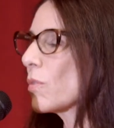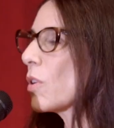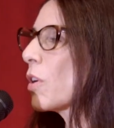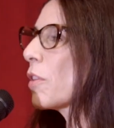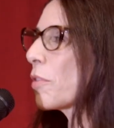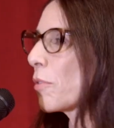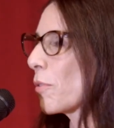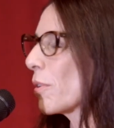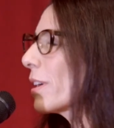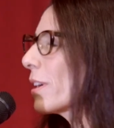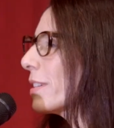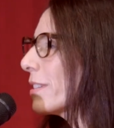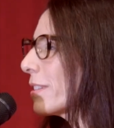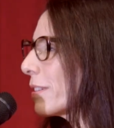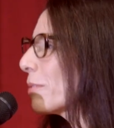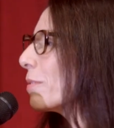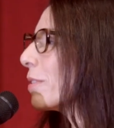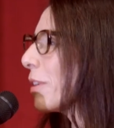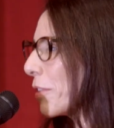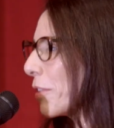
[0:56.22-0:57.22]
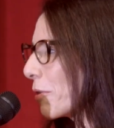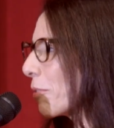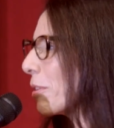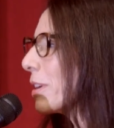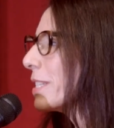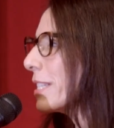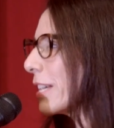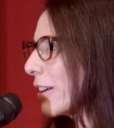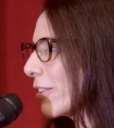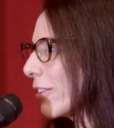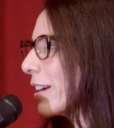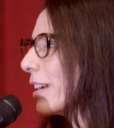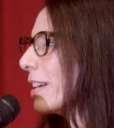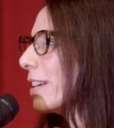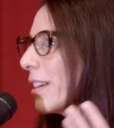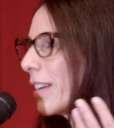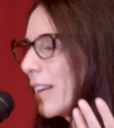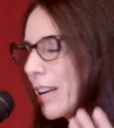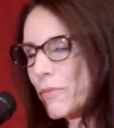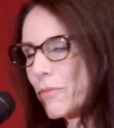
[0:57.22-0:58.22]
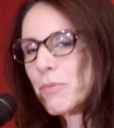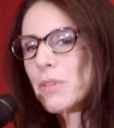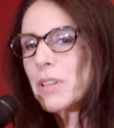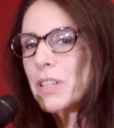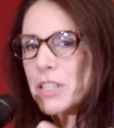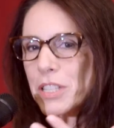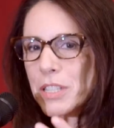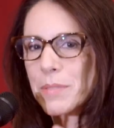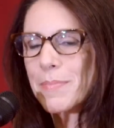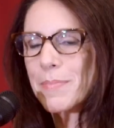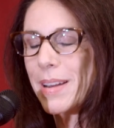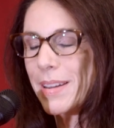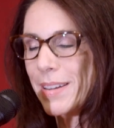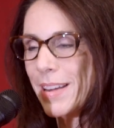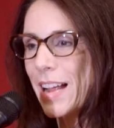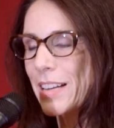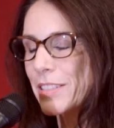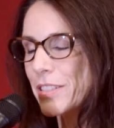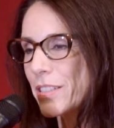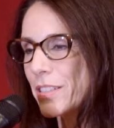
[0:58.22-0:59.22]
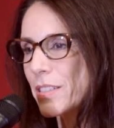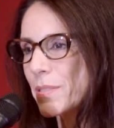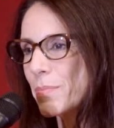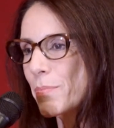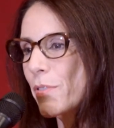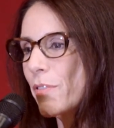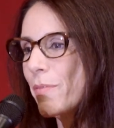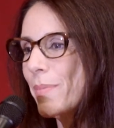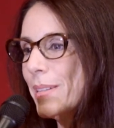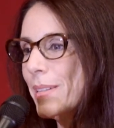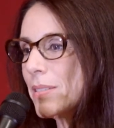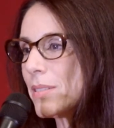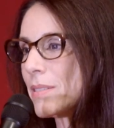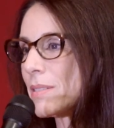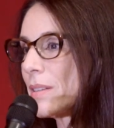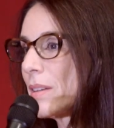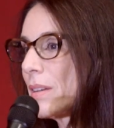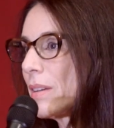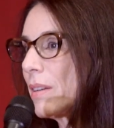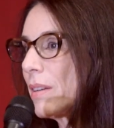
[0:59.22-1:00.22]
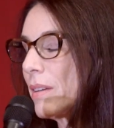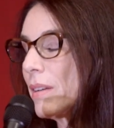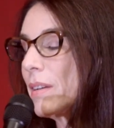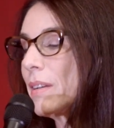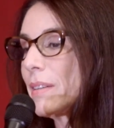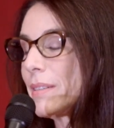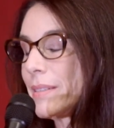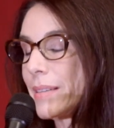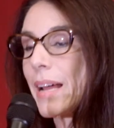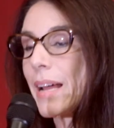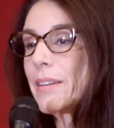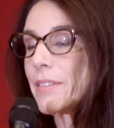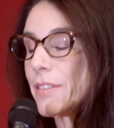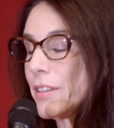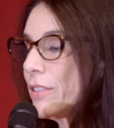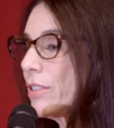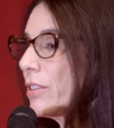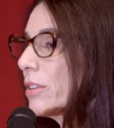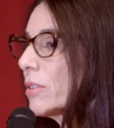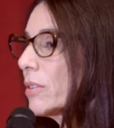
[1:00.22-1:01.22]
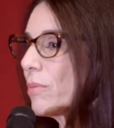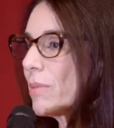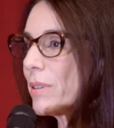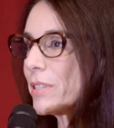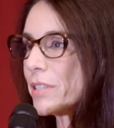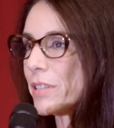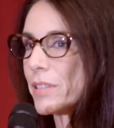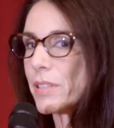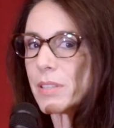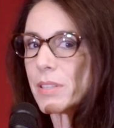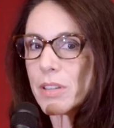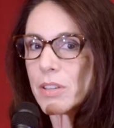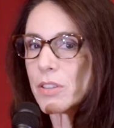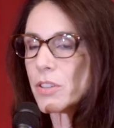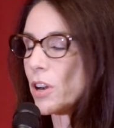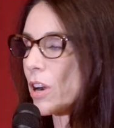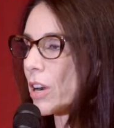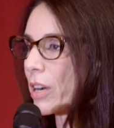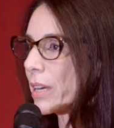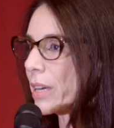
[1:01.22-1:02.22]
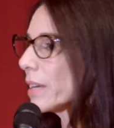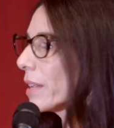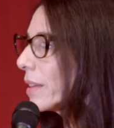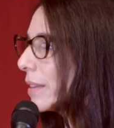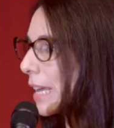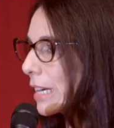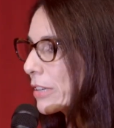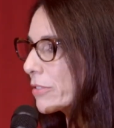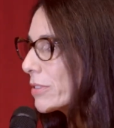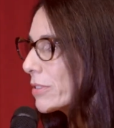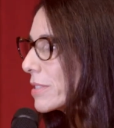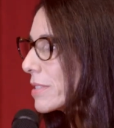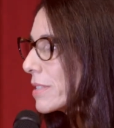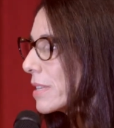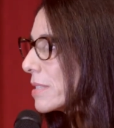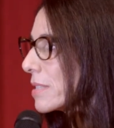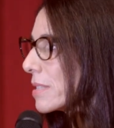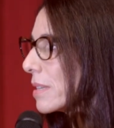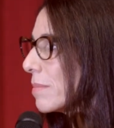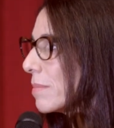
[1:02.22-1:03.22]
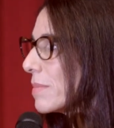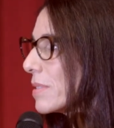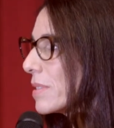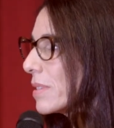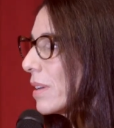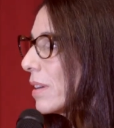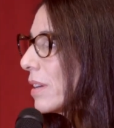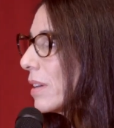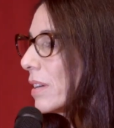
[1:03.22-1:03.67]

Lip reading: authoritarian and religious nationalist movements tend to do, which is target electoral systems,